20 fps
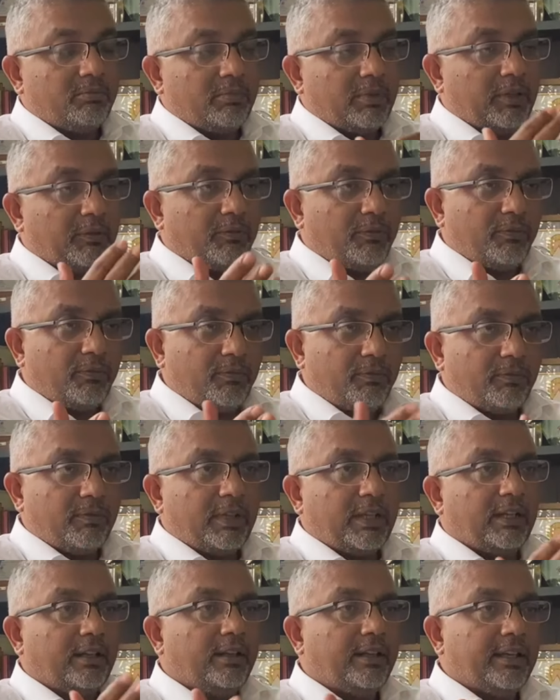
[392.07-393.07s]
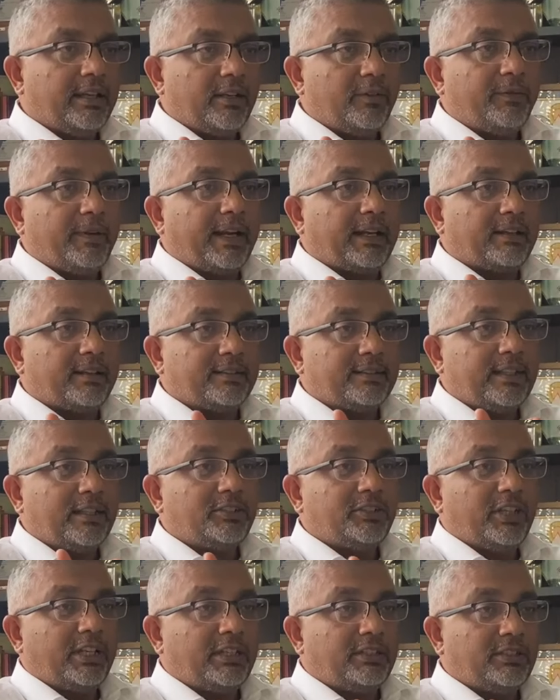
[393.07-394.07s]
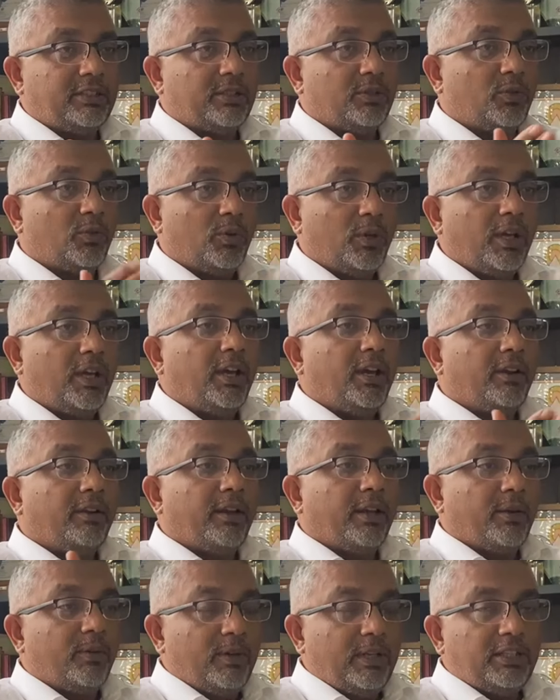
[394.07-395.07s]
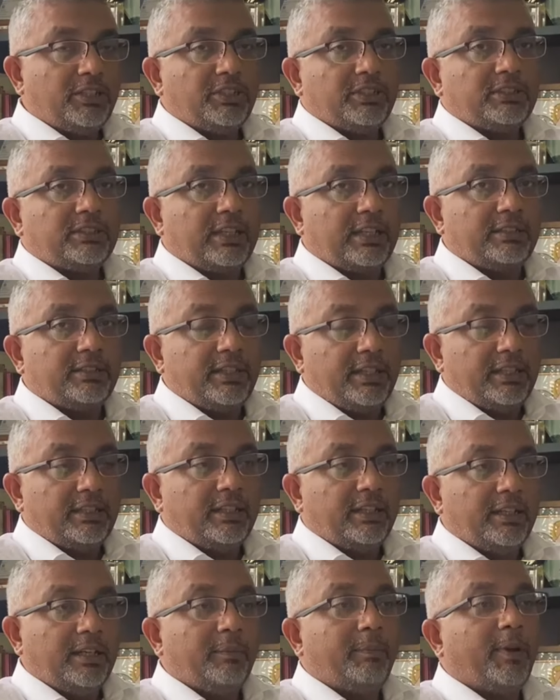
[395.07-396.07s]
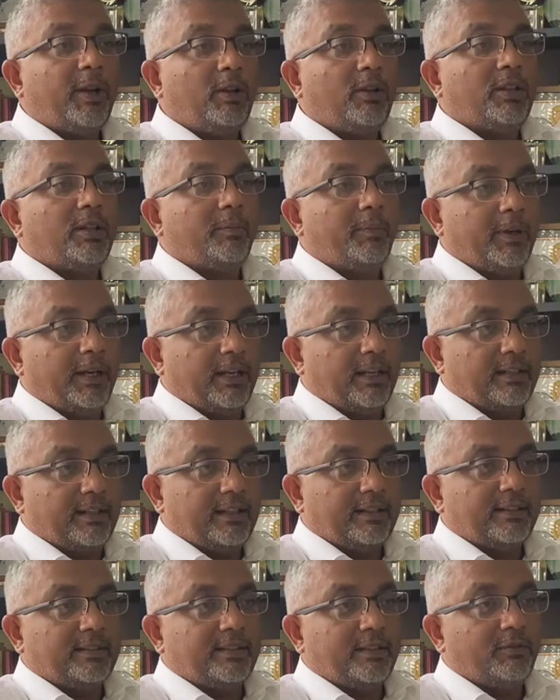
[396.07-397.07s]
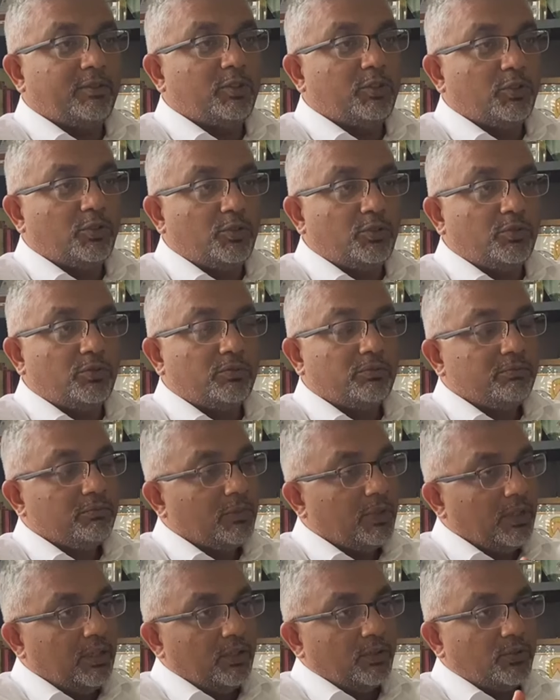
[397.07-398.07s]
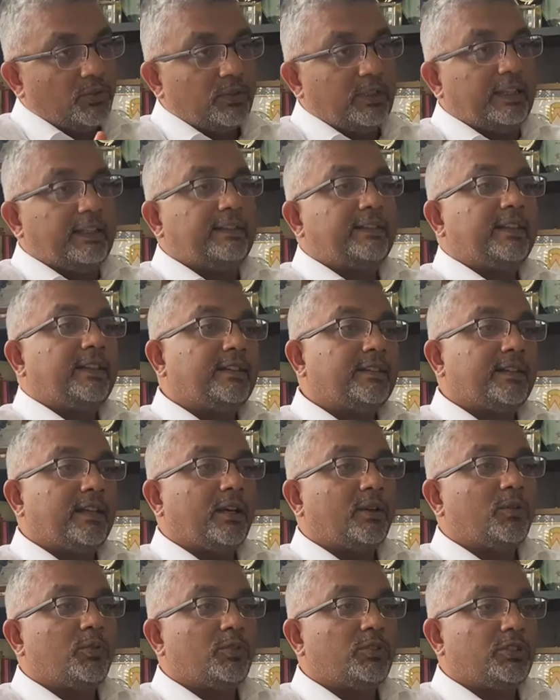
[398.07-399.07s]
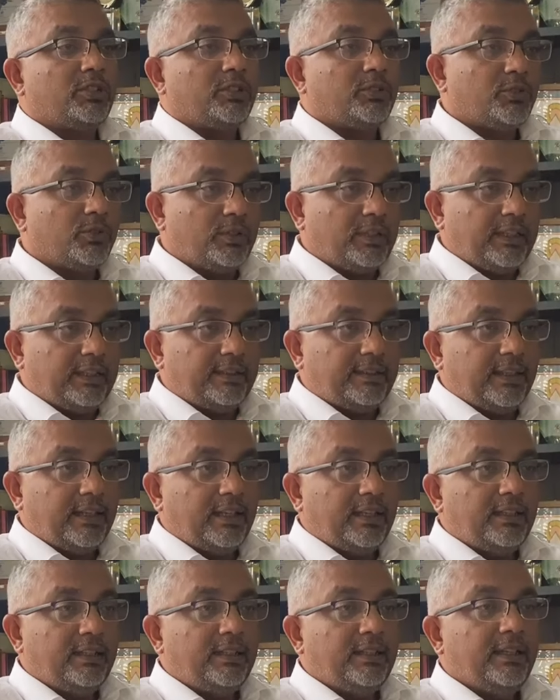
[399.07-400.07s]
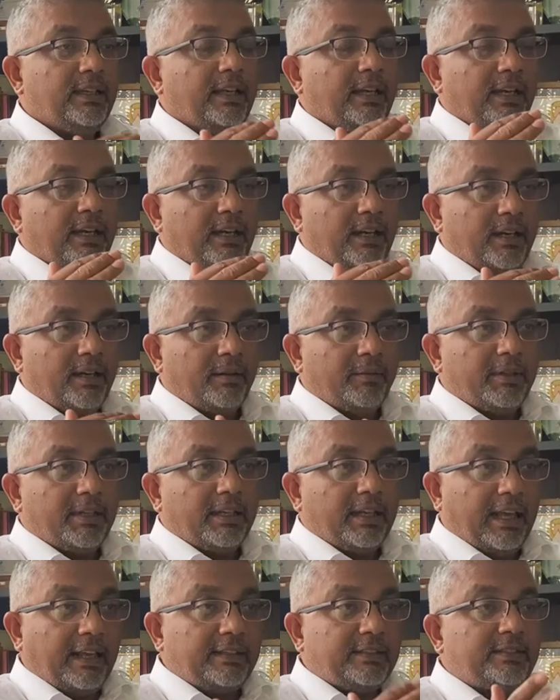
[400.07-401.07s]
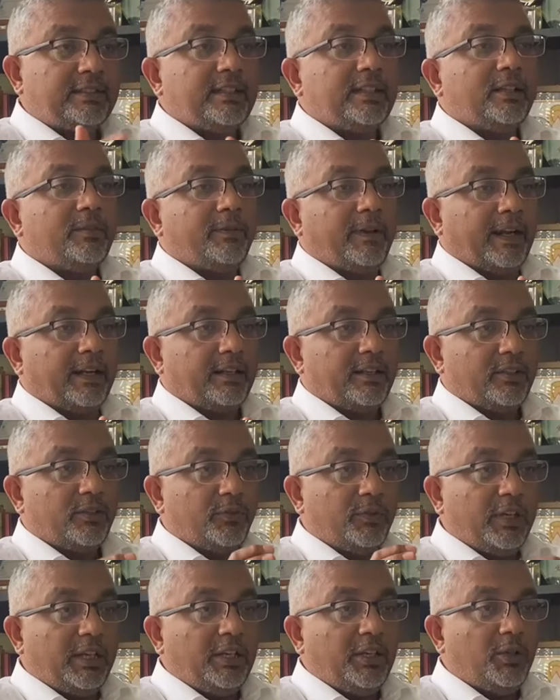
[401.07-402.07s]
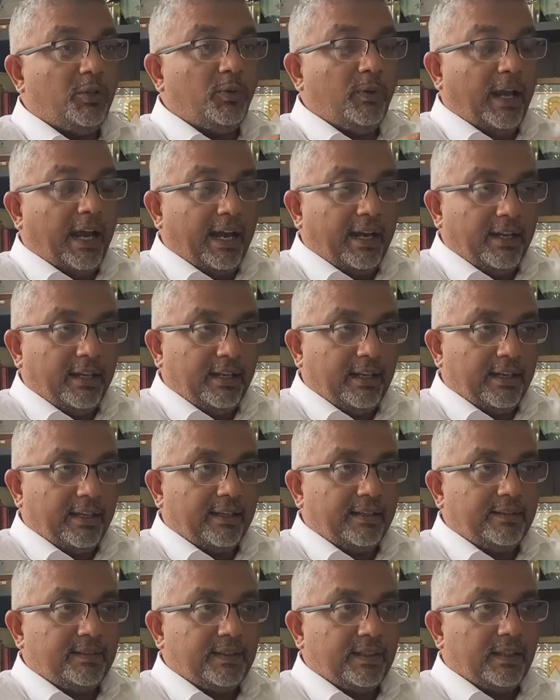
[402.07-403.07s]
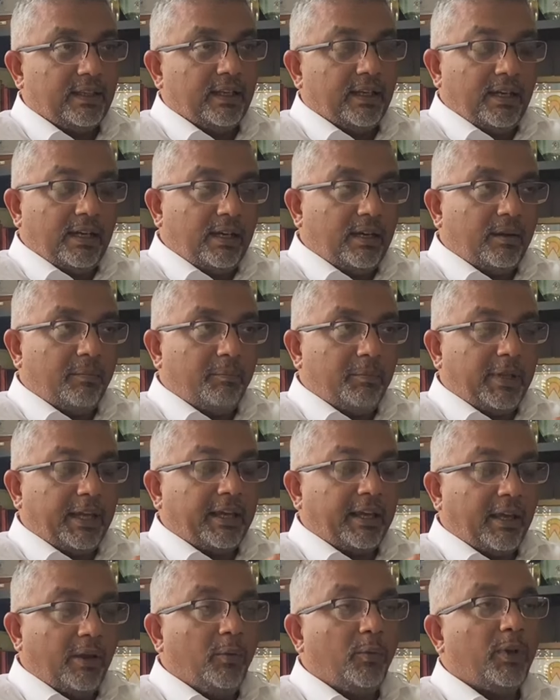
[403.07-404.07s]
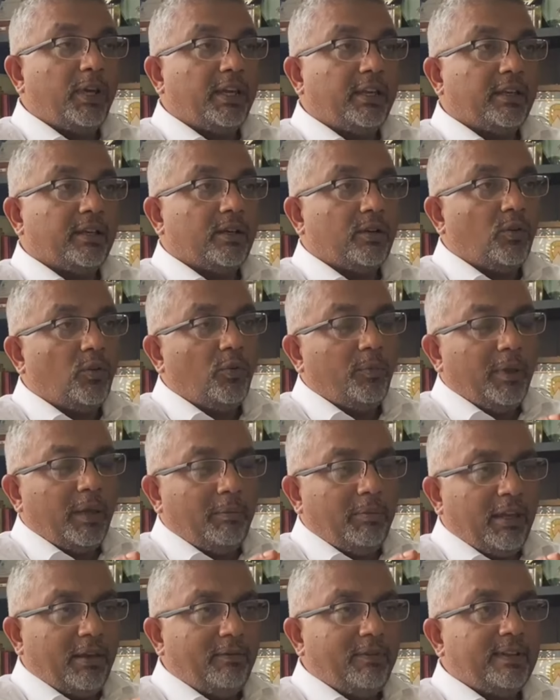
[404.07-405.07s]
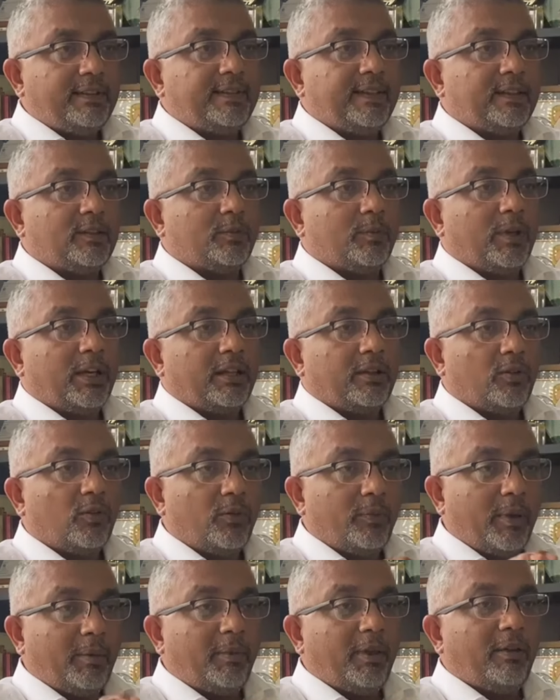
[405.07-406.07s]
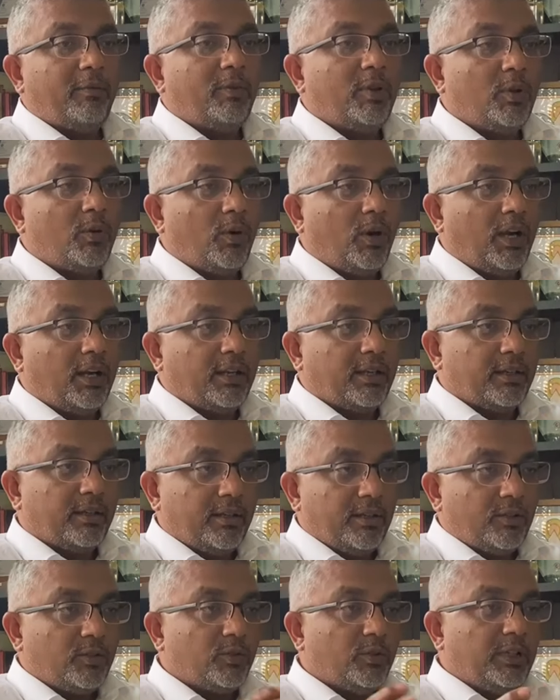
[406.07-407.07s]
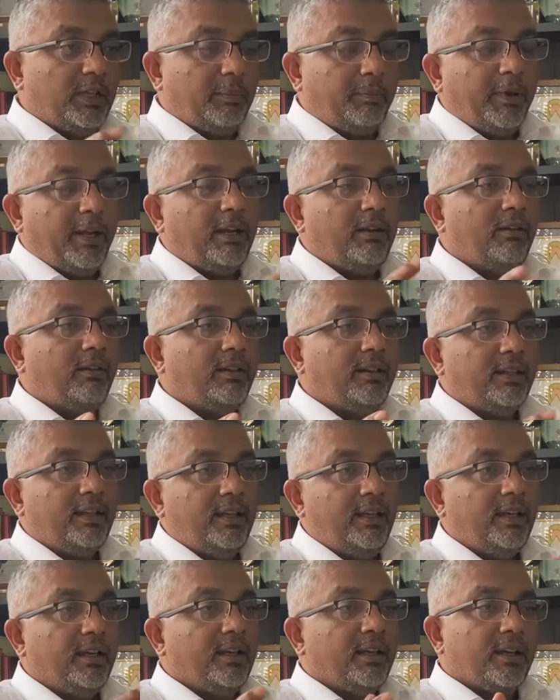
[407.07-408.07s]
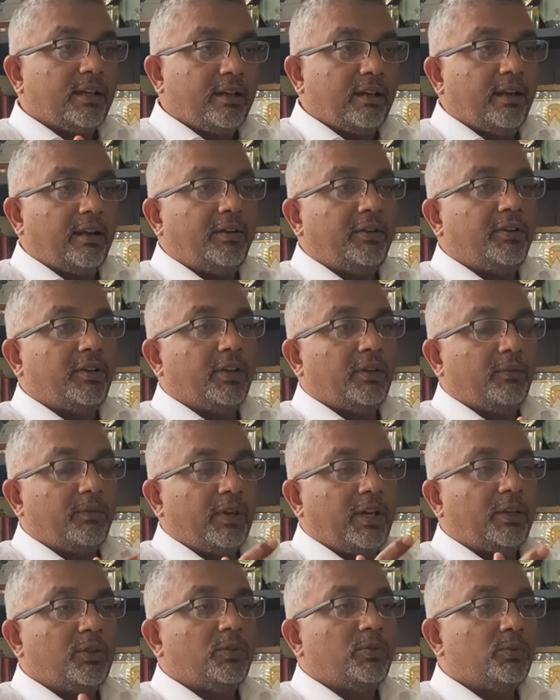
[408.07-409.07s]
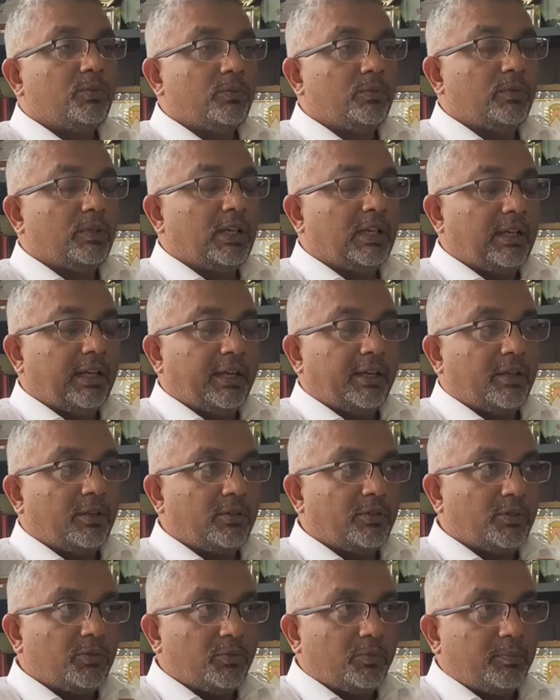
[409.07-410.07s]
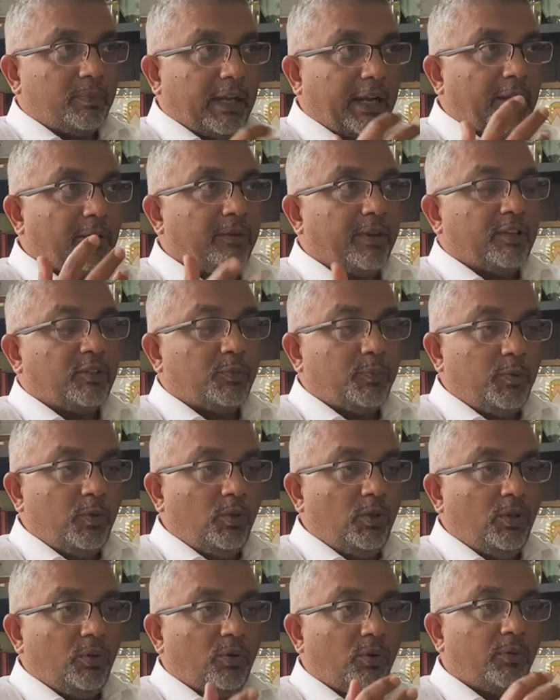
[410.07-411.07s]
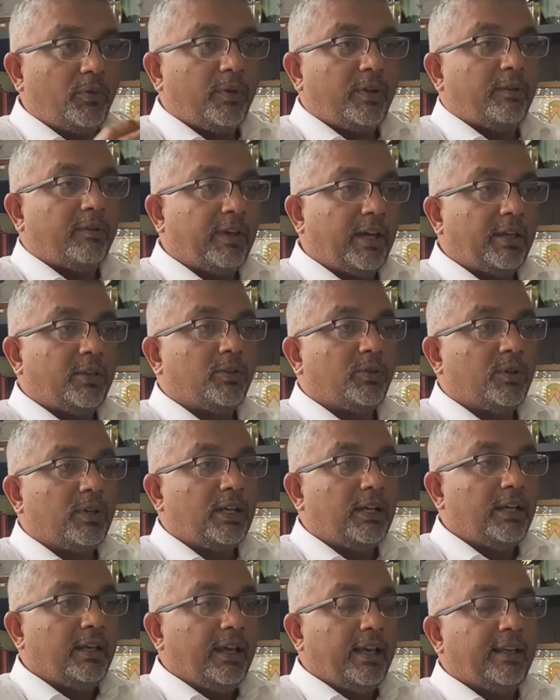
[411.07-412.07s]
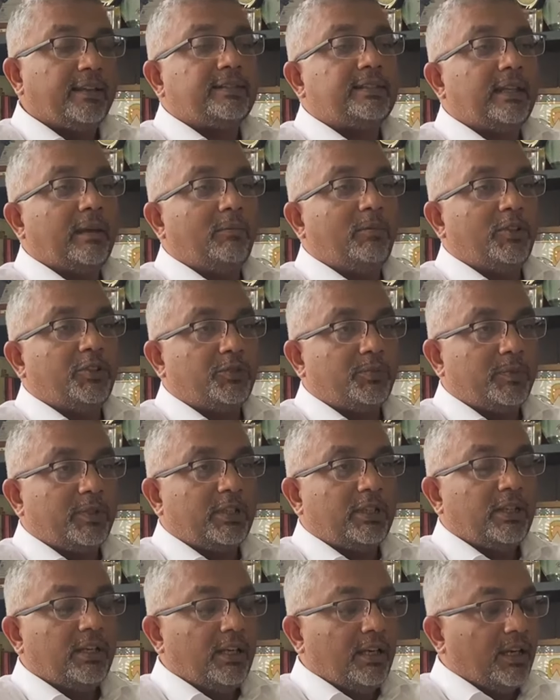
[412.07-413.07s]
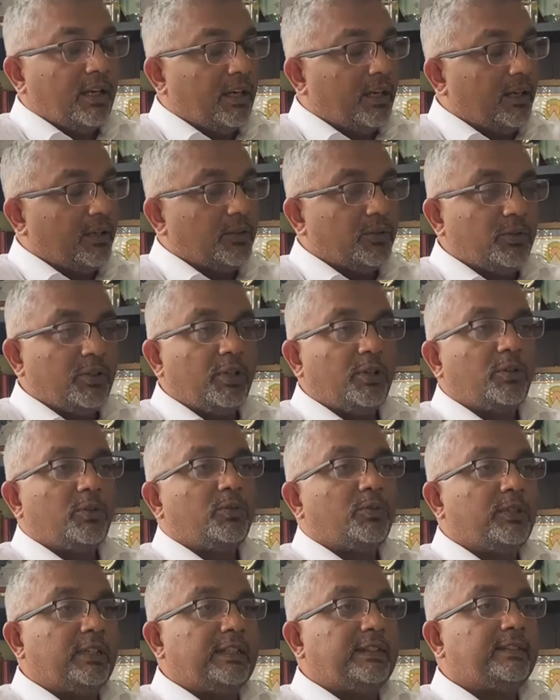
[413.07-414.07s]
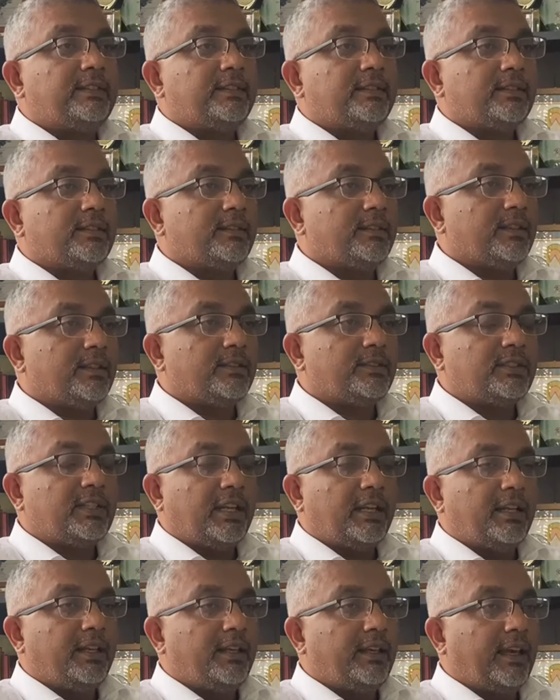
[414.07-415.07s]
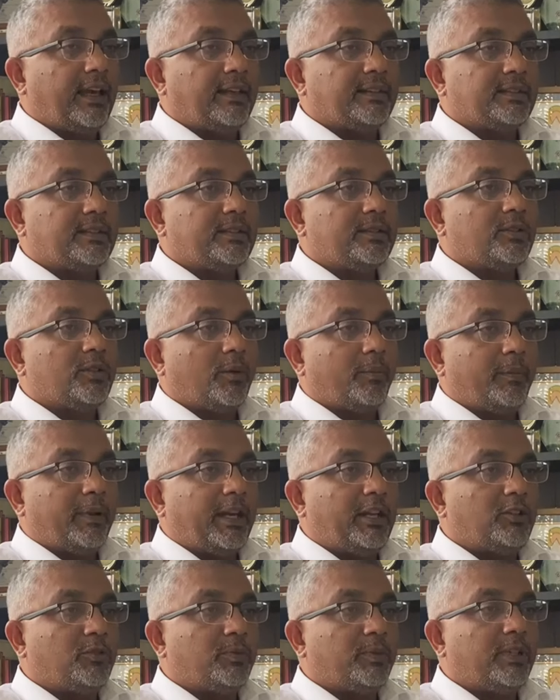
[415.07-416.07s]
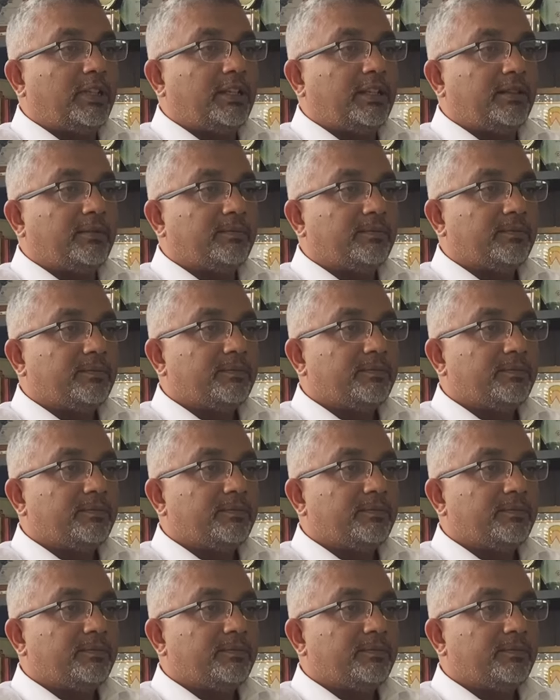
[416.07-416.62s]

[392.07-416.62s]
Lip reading: if the legal factors are changing or regulations are changing, depend on the product and the service you do. So these things are crucial. So these are the external factors we need to analyze, like every year, or maybe every 6 months, or maybe every quarter. So depend on the country where you you plan to export, or where your establishment, you need to do this study as a top management team.